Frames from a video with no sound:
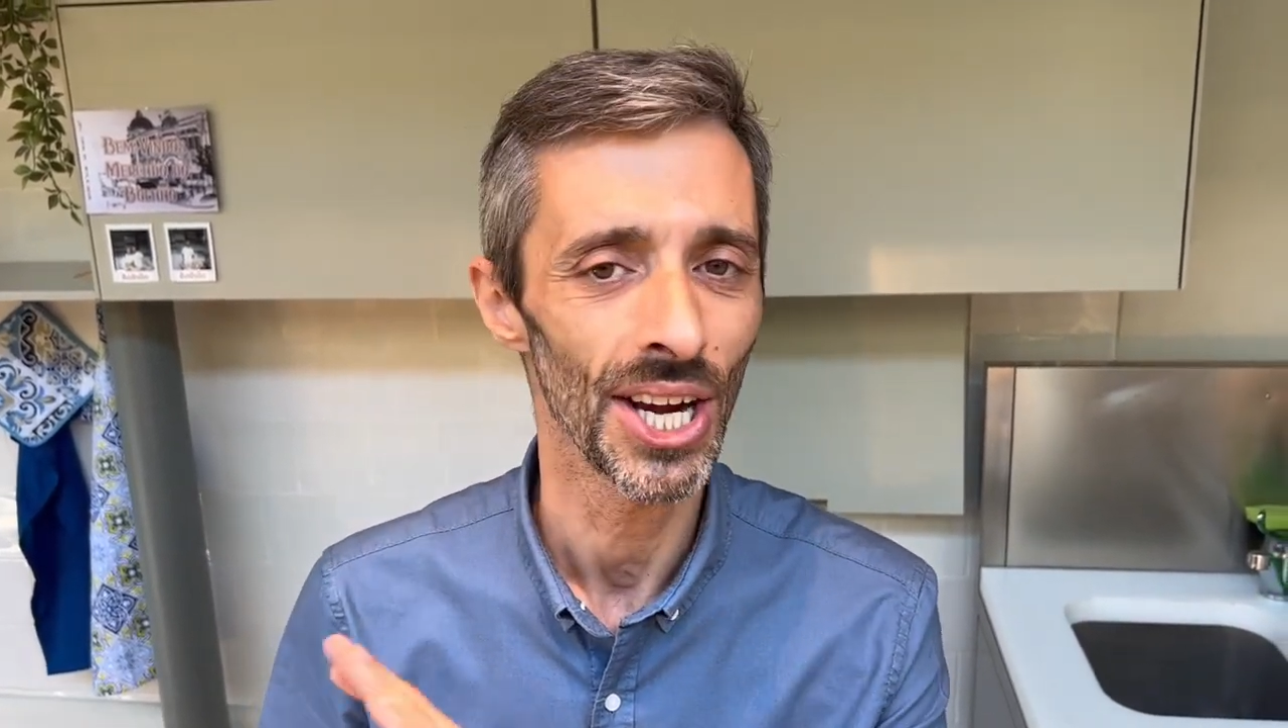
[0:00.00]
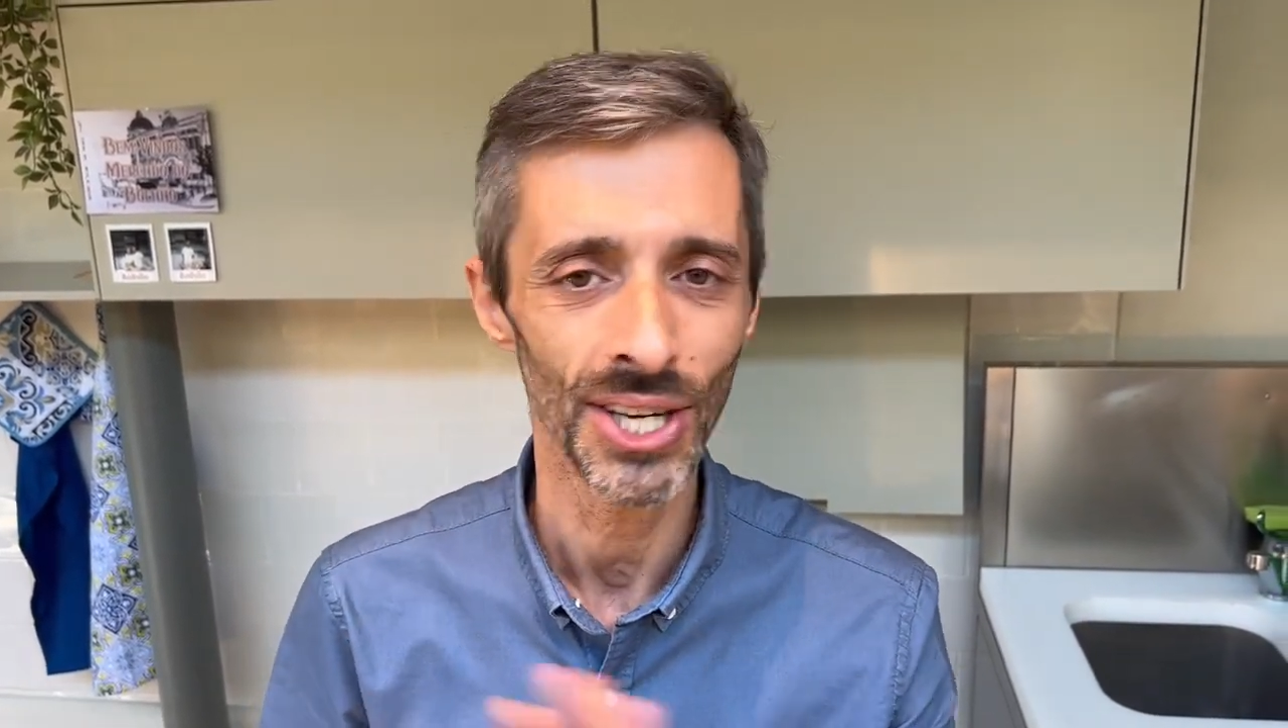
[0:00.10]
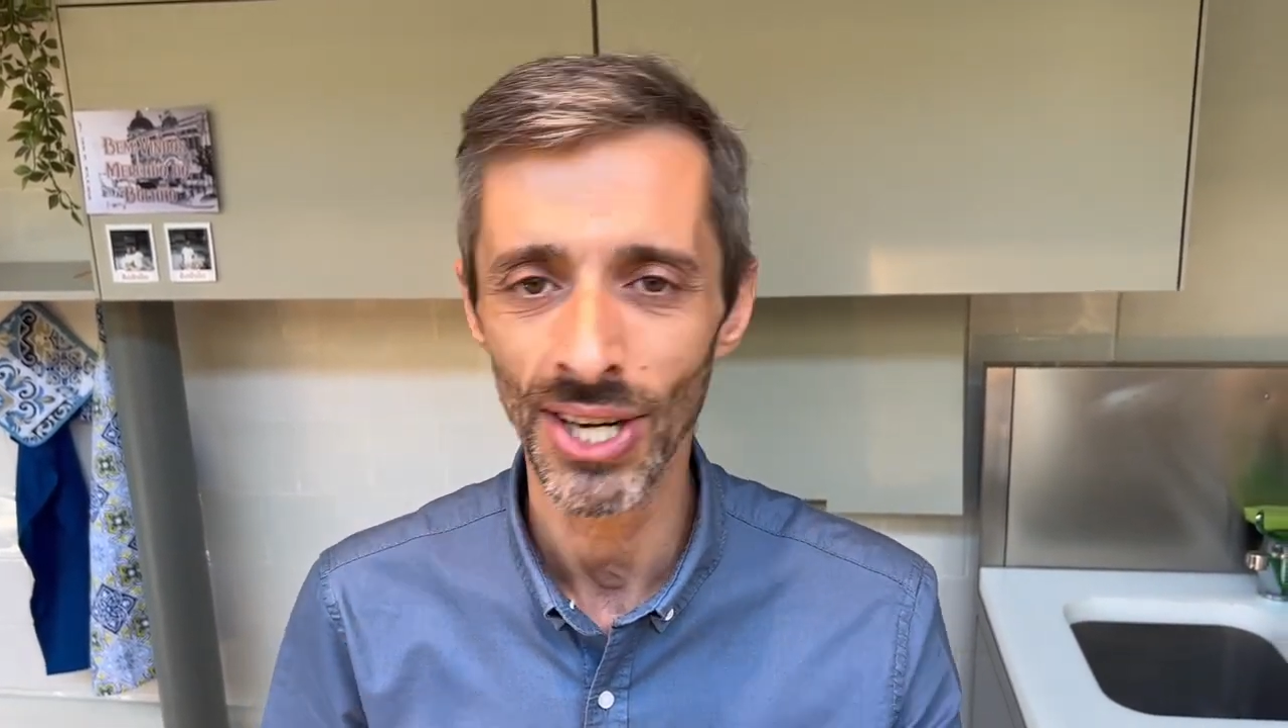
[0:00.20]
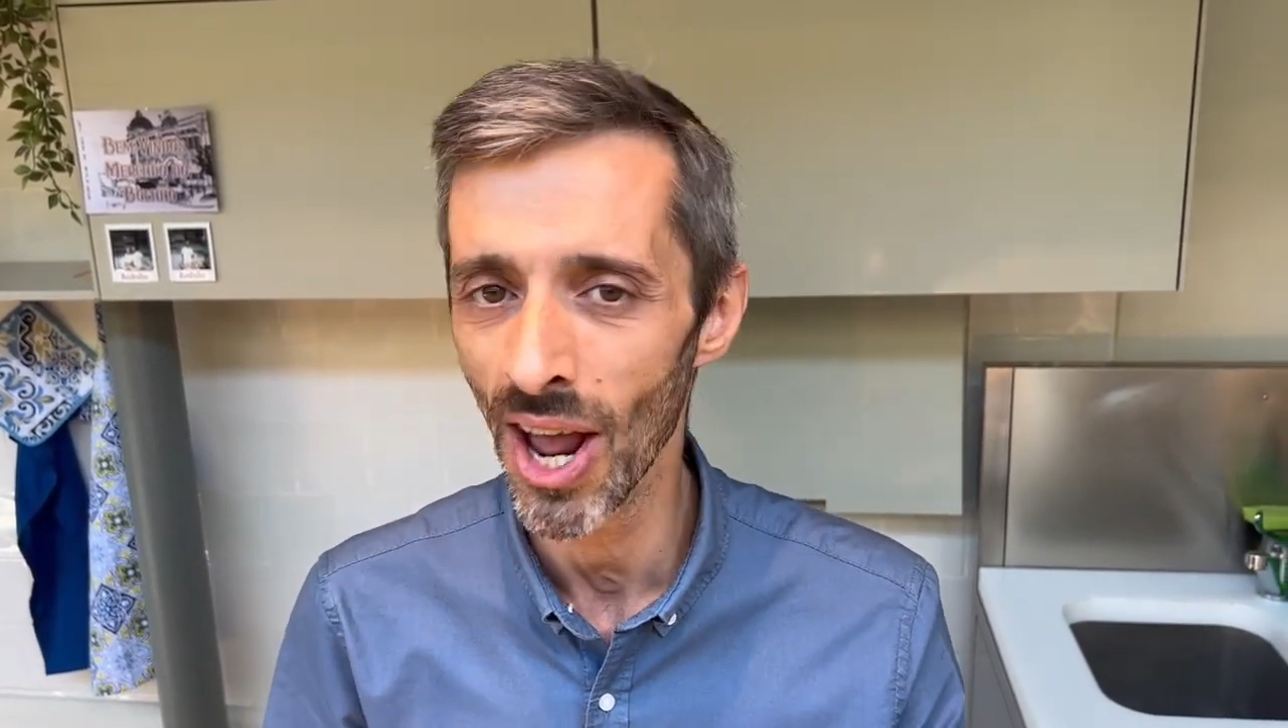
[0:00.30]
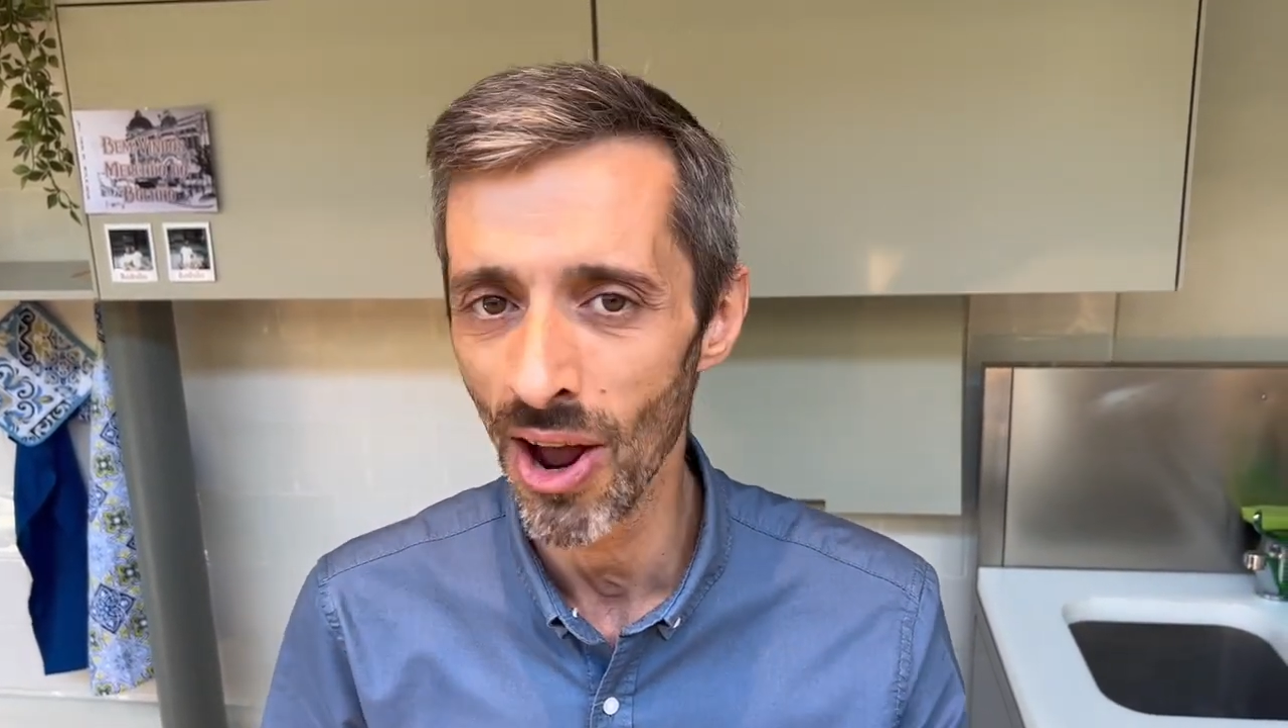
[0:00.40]

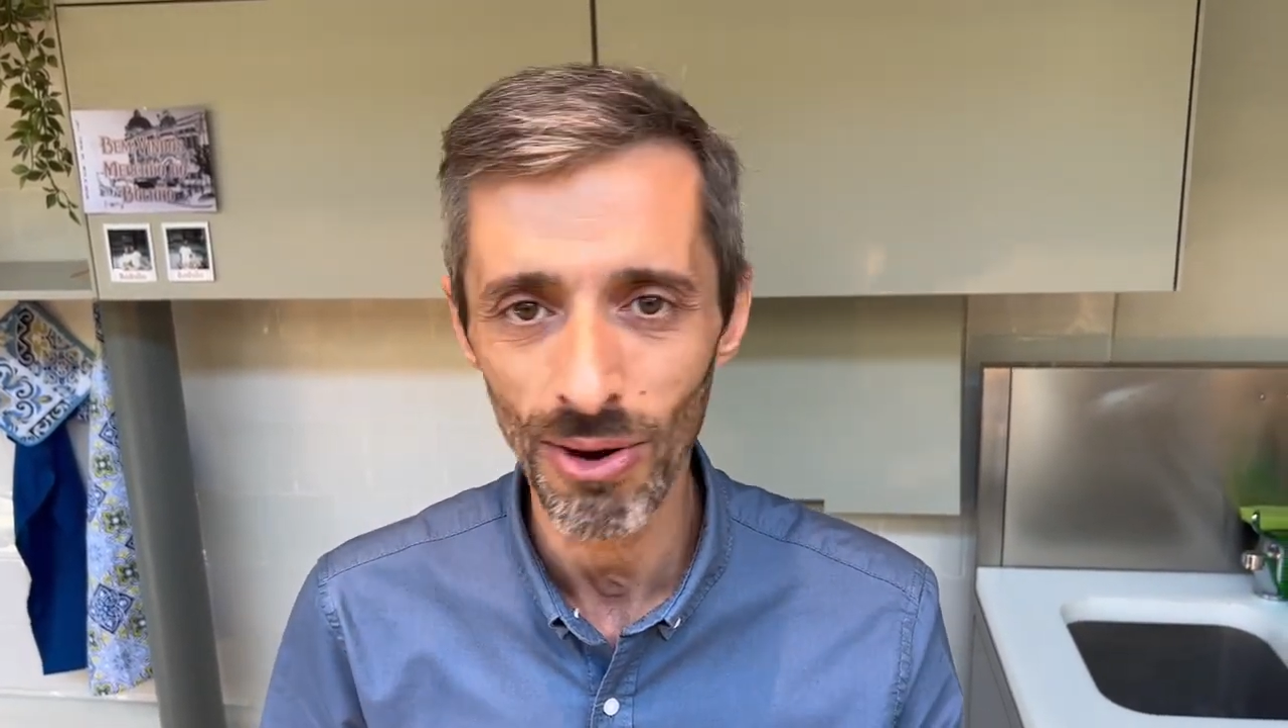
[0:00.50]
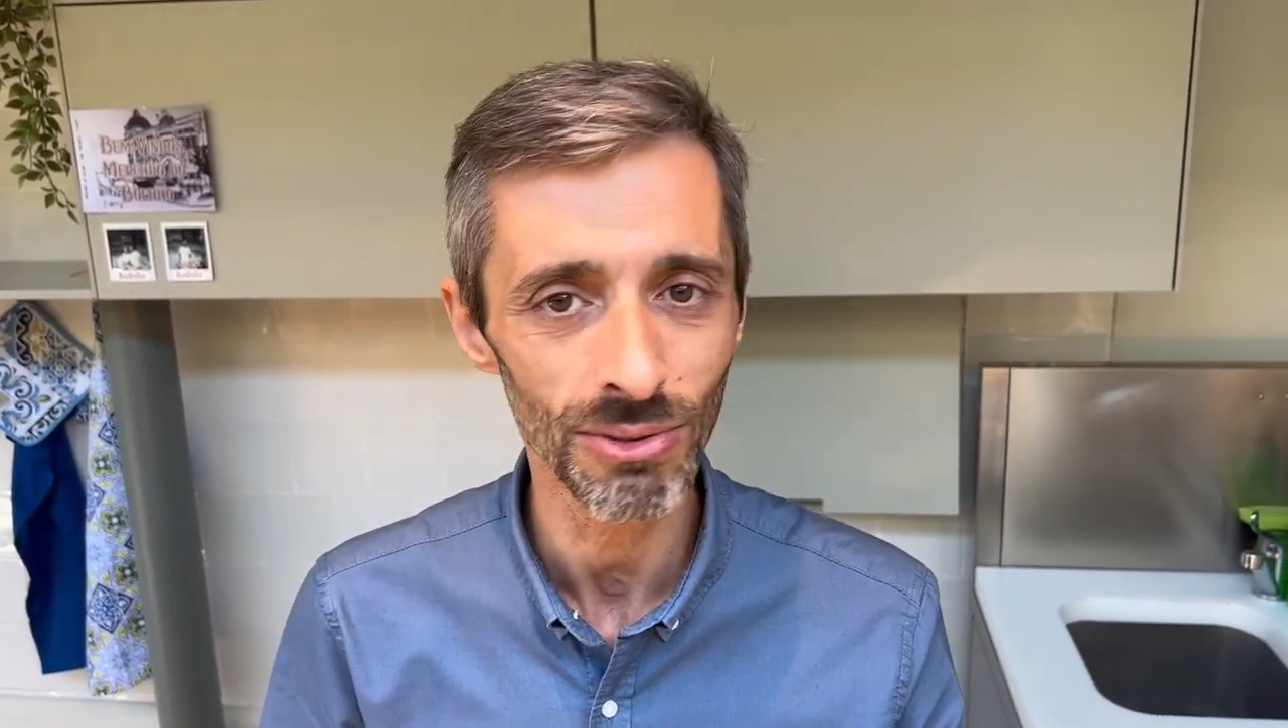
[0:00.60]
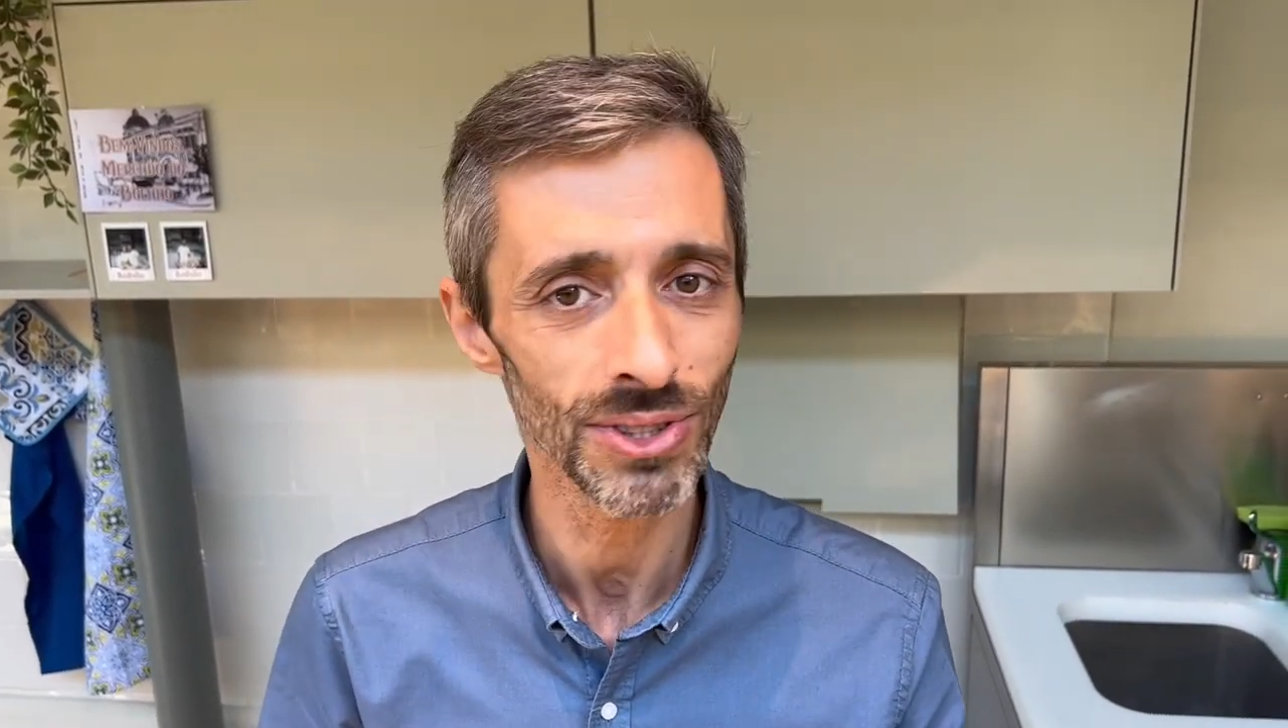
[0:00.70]
no